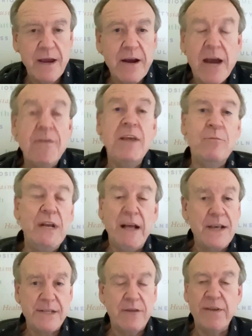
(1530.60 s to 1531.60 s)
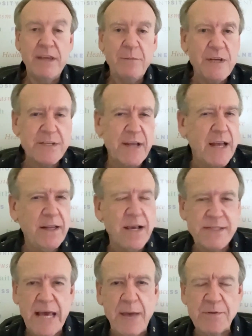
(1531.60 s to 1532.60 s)
everything. We lost everything. We just
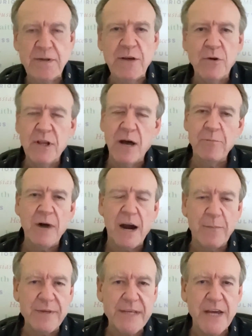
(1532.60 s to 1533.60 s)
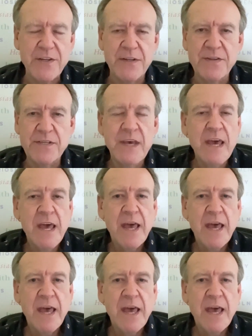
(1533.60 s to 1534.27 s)
lost absolutely all our possessions.